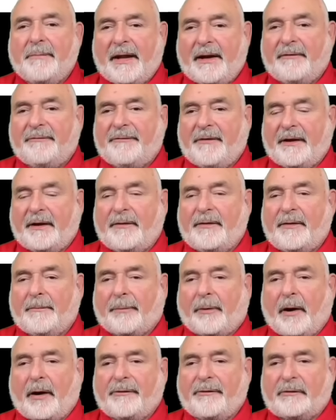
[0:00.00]
benefited the
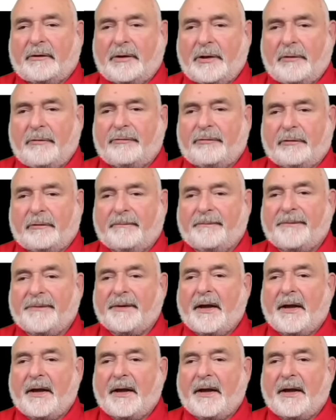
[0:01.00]
prosecution.